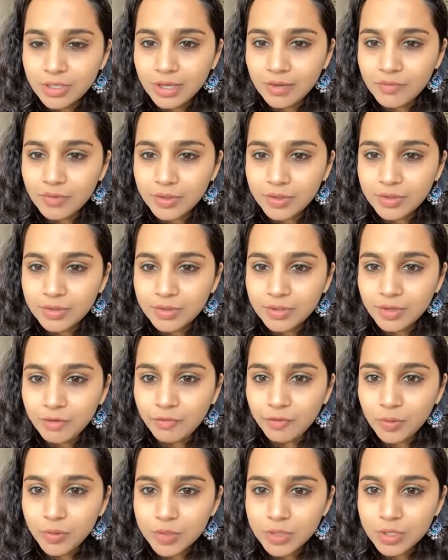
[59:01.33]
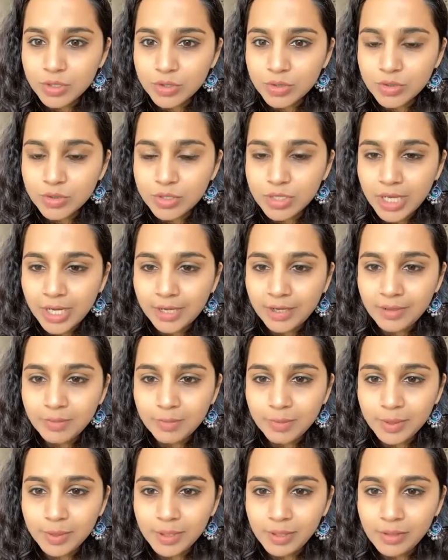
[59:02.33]
governor refuses to sign a
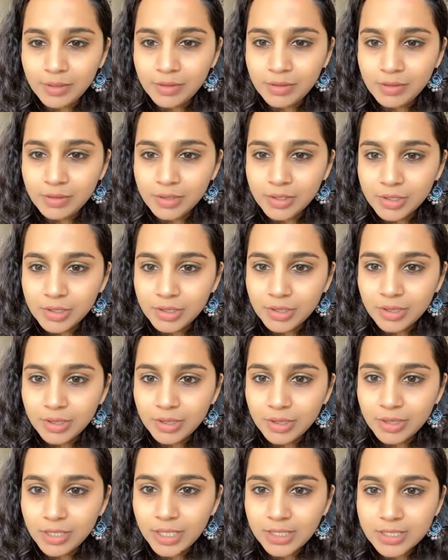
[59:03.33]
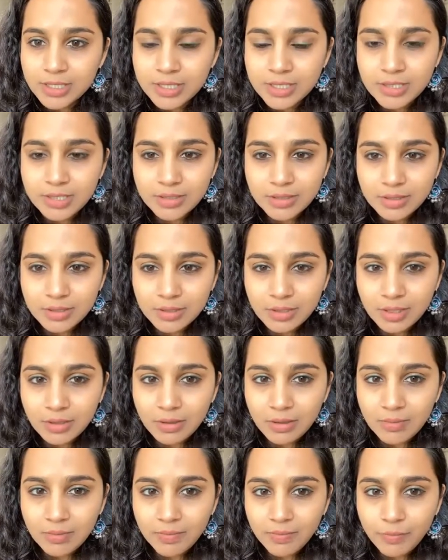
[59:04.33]
bill. That's
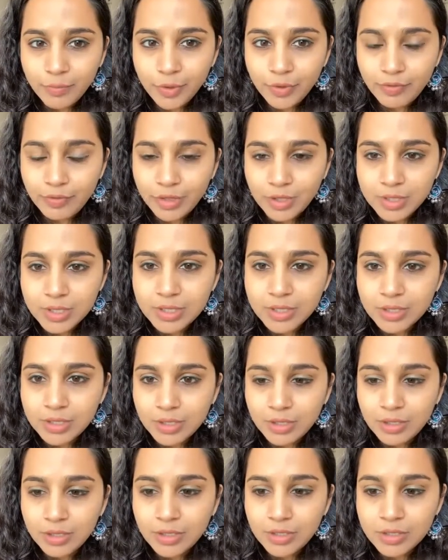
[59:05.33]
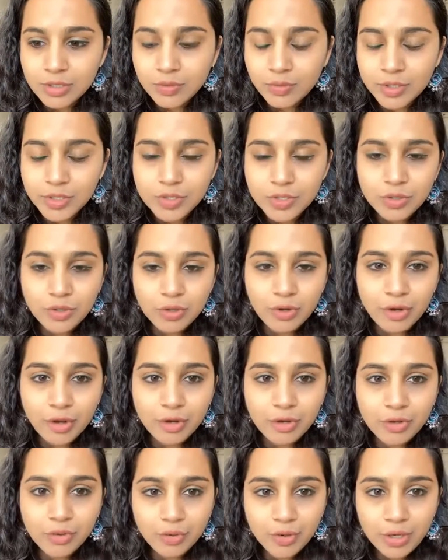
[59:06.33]
if there's a question on
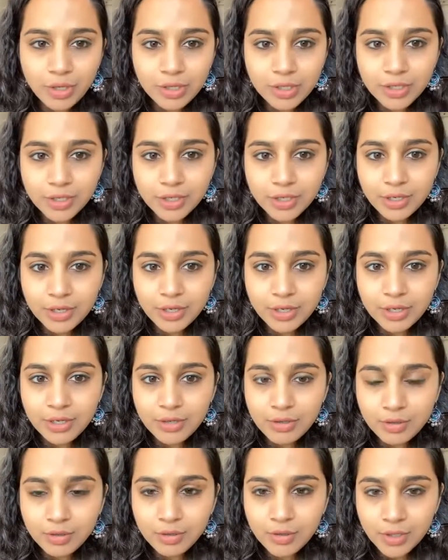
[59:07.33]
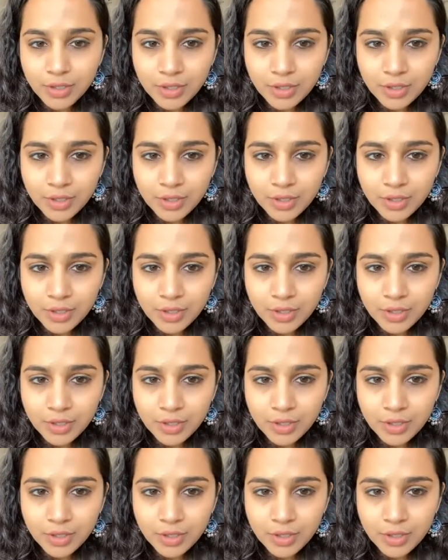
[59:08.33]
territorial integrity or